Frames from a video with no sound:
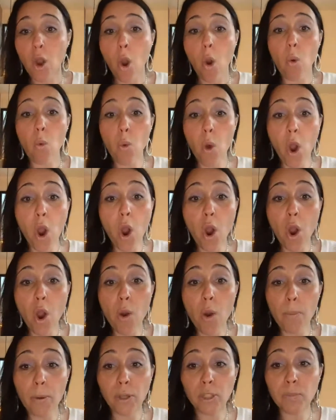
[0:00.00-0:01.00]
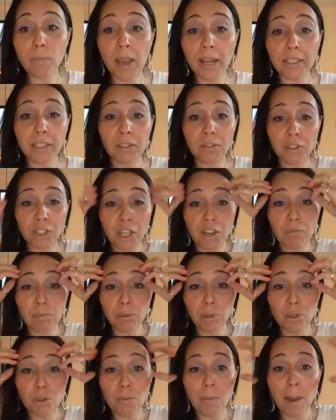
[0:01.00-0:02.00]
whoa, perspective
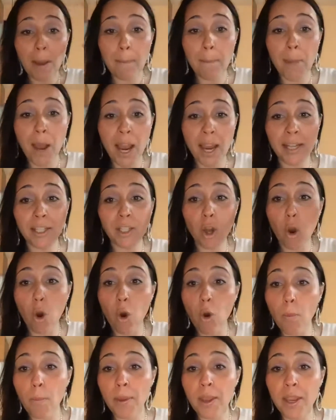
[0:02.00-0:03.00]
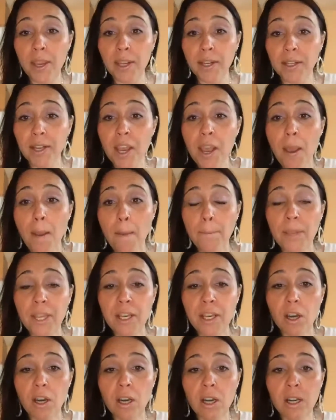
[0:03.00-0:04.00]
shift blew my mind open,
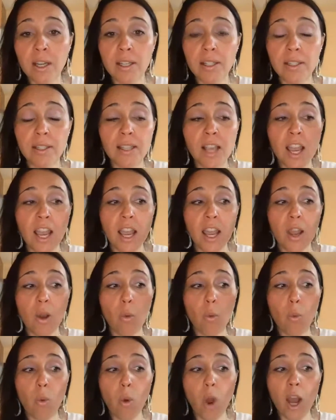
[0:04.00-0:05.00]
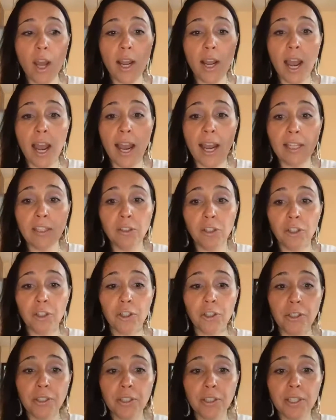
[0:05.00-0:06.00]
because what I
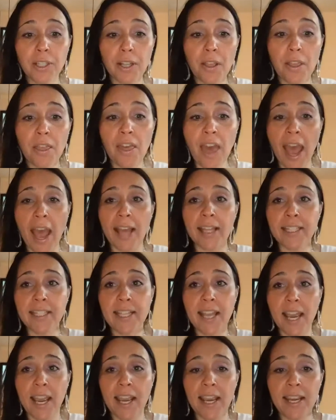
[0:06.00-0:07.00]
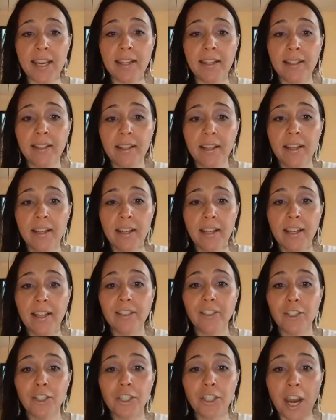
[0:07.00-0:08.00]
learned that day
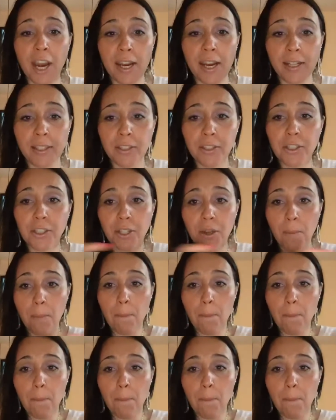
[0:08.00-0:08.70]
changed,